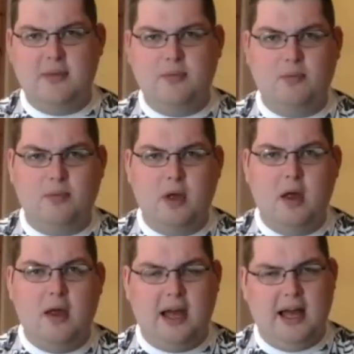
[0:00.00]
game,
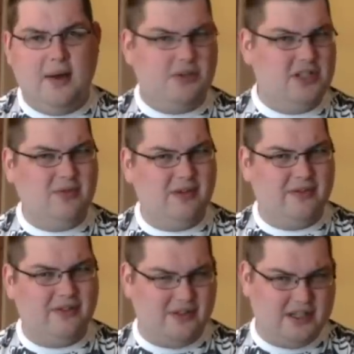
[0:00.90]
which is
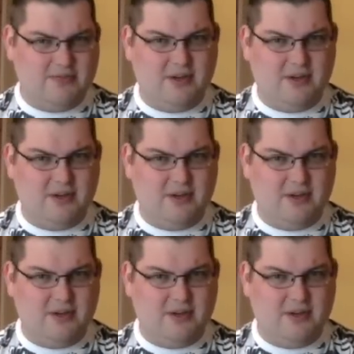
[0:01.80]
irrelevant to this,